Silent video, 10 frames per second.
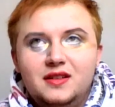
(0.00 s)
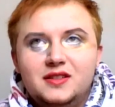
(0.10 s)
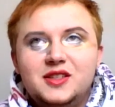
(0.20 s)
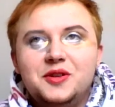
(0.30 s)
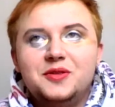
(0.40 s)

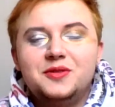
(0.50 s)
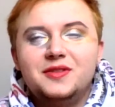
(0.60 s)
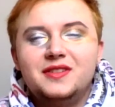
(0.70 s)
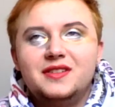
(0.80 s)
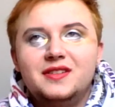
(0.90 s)
So
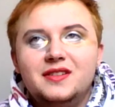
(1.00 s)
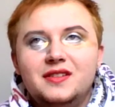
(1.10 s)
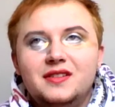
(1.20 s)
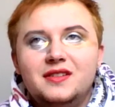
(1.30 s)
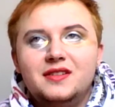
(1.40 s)

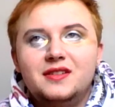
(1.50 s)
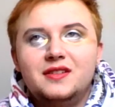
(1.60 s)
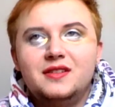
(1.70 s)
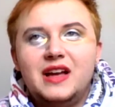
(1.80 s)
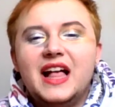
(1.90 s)

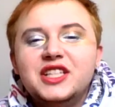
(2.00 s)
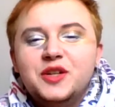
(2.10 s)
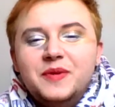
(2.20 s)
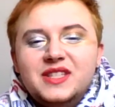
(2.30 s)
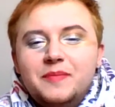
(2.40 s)

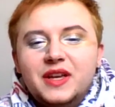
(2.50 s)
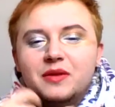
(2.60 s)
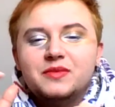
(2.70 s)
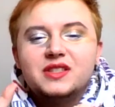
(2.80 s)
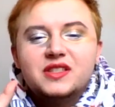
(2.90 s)
LGBT
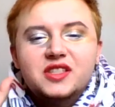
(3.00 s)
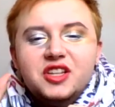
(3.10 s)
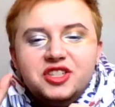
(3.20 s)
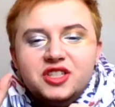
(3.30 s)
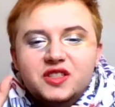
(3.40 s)
becomes
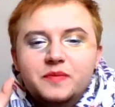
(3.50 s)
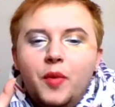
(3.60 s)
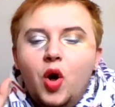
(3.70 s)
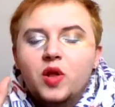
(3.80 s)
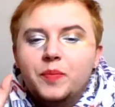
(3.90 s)
such a
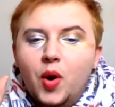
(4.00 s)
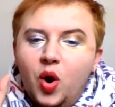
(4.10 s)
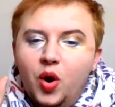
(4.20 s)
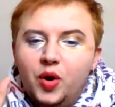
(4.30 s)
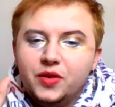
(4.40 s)
small
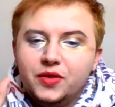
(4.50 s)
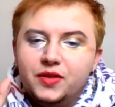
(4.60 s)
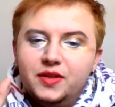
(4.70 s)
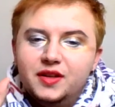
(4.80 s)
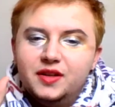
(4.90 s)
pawn
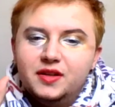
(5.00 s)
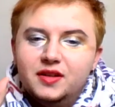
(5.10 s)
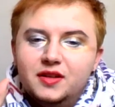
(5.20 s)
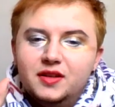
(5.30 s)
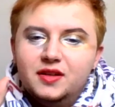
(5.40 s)

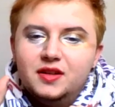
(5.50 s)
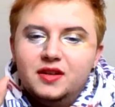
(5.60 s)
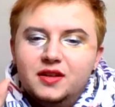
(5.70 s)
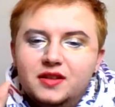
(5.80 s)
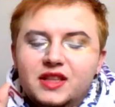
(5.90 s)

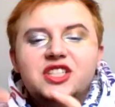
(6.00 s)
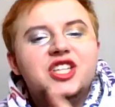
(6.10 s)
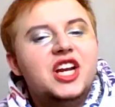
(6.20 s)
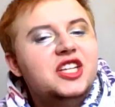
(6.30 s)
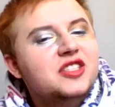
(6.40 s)
that
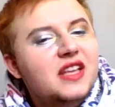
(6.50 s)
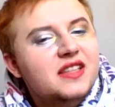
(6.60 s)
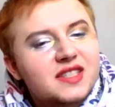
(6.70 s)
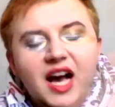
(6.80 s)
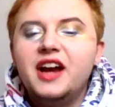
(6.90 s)
changes the
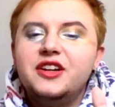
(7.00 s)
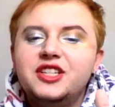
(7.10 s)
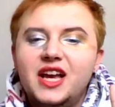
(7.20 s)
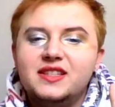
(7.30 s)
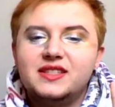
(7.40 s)
entire
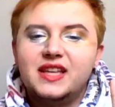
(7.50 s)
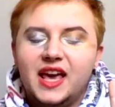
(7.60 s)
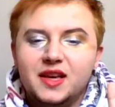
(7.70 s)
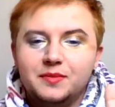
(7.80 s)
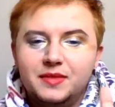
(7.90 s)
chess
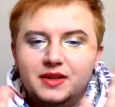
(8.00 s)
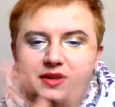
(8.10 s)
game.